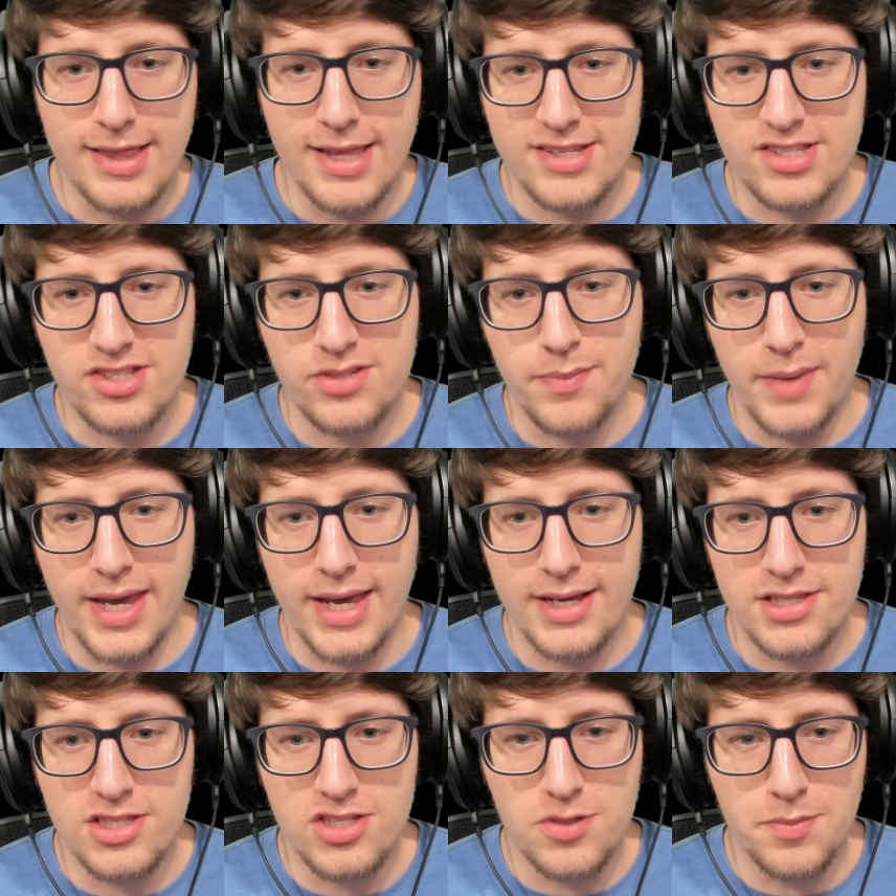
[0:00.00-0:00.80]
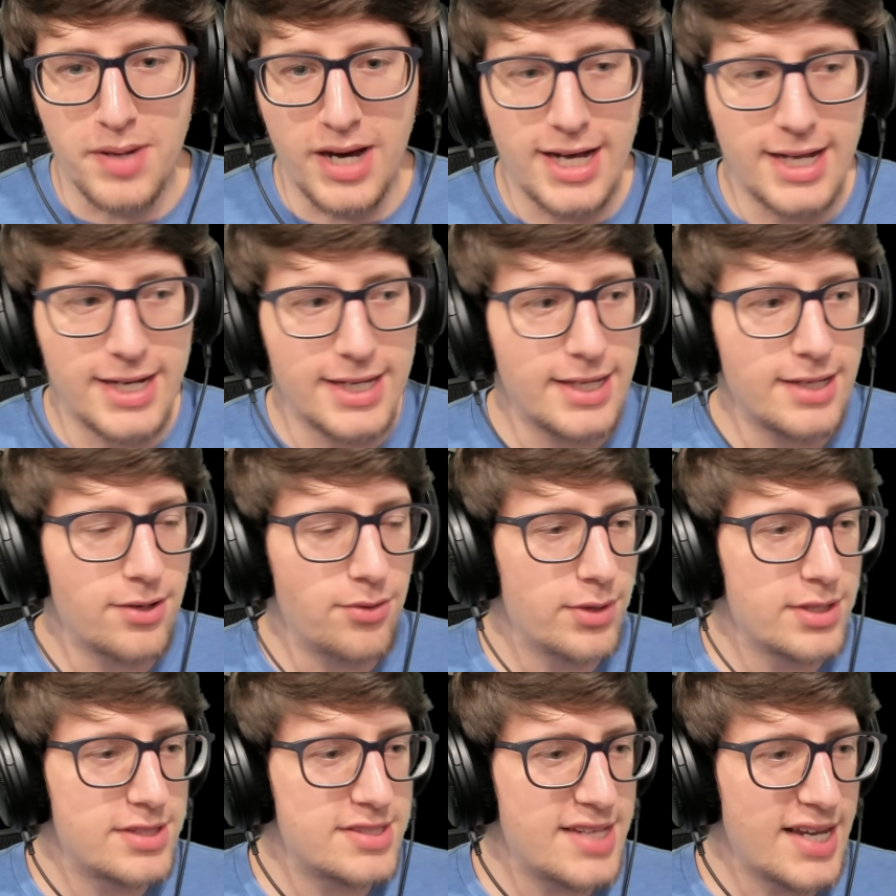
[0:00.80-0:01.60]
this man's body
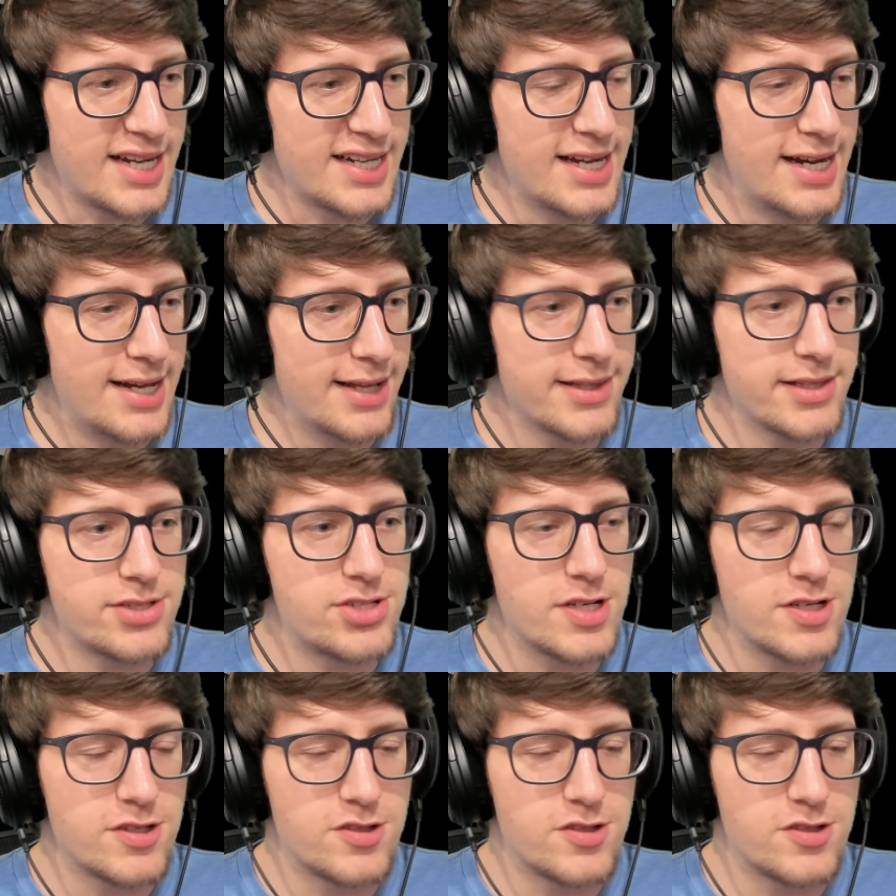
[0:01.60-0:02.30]
with technology